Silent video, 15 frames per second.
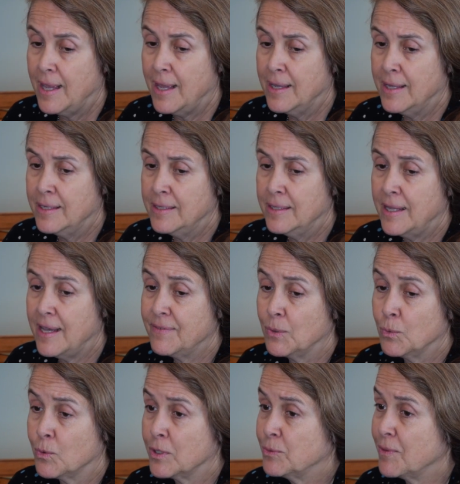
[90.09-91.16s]
And
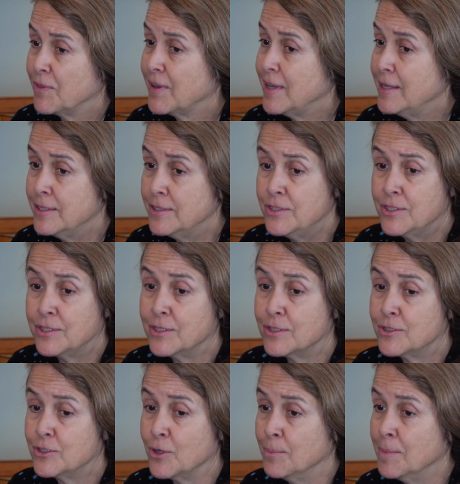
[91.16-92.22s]
having worked with kids
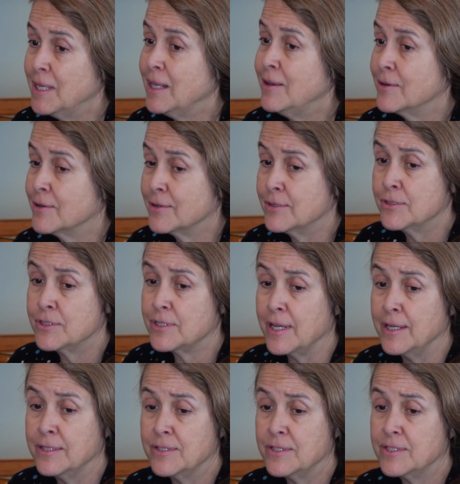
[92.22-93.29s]
so many years
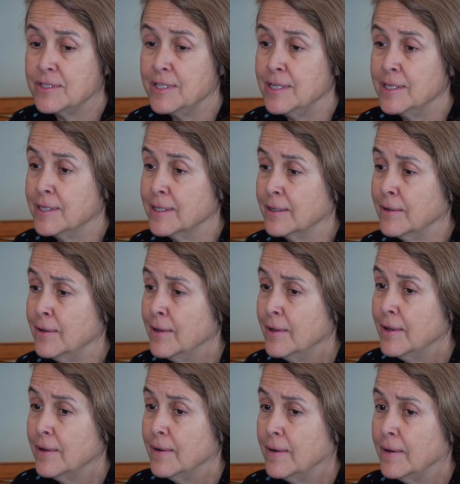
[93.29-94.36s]
and seeing
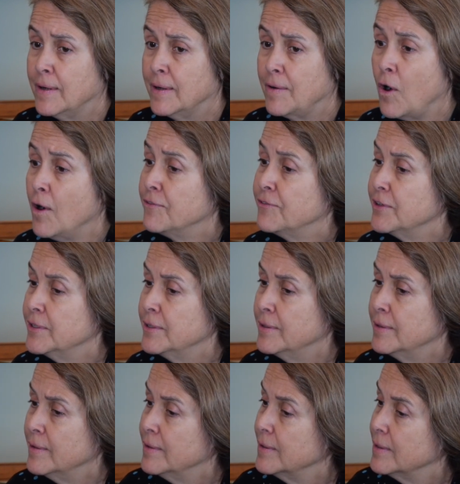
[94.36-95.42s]

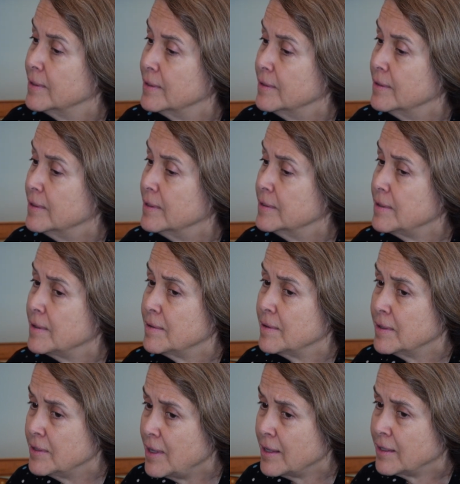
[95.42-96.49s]
often
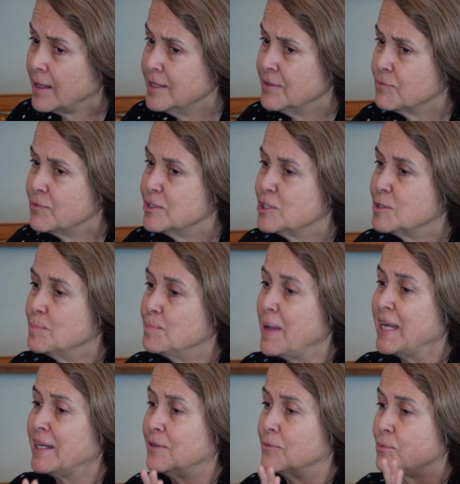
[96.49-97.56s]
a kind of
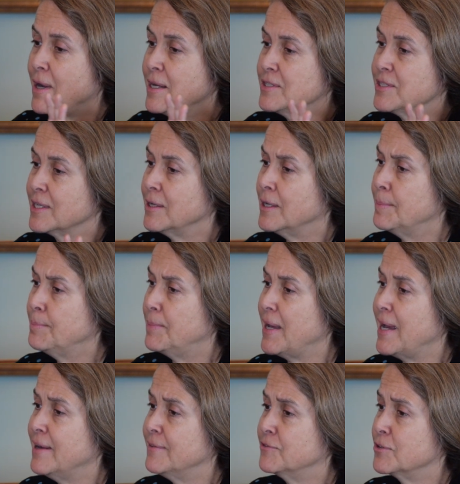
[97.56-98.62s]
respect rising up
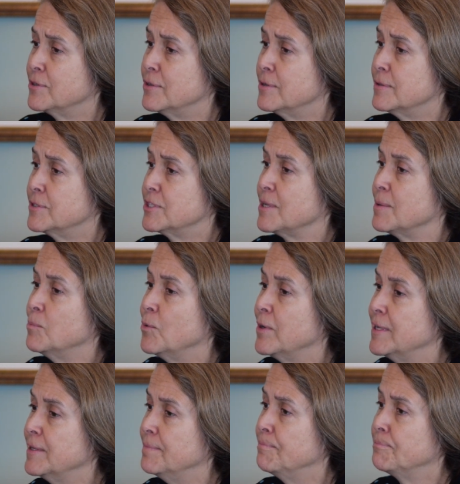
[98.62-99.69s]
after
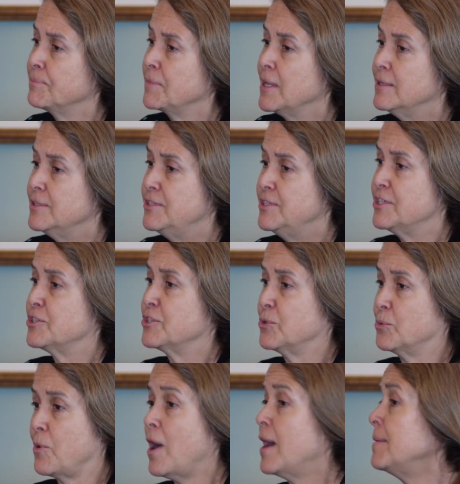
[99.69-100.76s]
someone
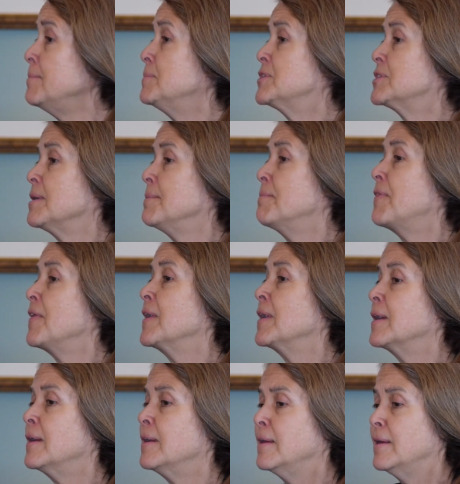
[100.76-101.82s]
describes something